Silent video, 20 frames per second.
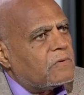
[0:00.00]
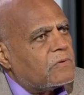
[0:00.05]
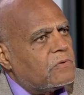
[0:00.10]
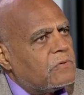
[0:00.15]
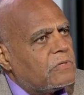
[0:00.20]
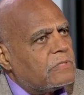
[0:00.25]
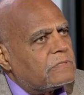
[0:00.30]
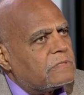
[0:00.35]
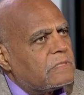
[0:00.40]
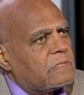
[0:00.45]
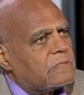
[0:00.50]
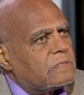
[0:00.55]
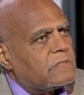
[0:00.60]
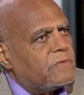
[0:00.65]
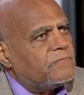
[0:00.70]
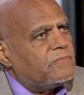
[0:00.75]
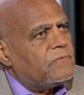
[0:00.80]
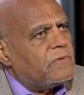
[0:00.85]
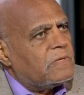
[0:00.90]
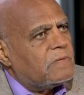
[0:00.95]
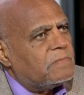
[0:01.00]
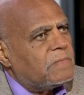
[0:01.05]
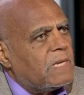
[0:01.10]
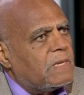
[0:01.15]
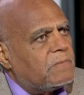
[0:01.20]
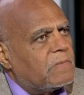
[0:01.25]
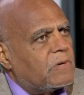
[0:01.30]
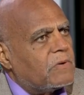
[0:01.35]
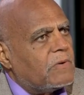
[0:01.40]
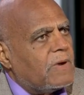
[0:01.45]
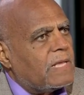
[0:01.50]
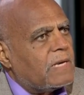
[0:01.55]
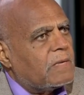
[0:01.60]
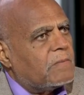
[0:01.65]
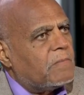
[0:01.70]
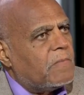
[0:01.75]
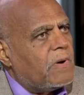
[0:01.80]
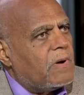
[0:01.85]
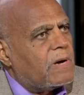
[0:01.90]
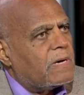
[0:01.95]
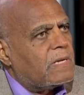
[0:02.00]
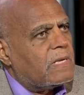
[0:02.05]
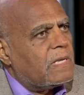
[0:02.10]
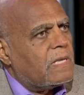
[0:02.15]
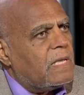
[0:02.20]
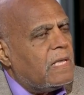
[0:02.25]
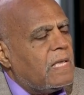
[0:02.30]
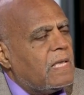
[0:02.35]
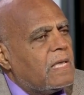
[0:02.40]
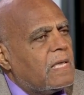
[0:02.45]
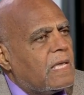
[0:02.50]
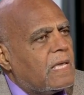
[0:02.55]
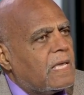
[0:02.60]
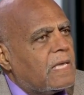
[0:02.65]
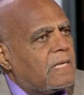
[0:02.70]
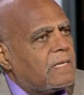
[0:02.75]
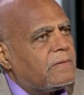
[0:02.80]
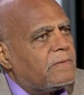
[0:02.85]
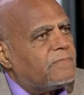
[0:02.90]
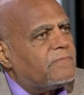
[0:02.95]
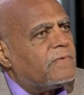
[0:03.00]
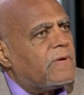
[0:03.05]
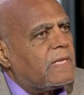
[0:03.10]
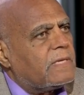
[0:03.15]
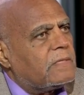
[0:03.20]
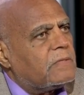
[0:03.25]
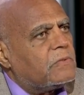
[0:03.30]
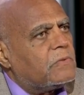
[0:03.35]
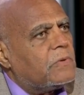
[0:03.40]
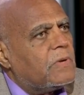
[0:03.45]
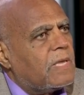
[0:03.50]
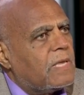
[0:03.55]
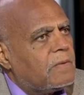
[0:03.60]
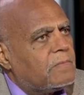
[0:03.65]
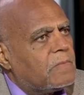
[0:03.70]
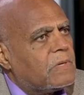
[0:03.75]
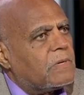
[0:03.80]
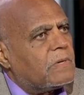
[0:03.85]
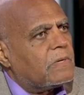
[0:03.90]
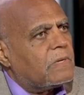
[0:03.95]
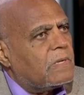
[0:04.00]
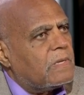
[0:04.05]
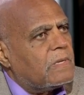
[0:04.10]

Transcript: of course, is the Freedom Democratic Party and Fannie Lou Hamer.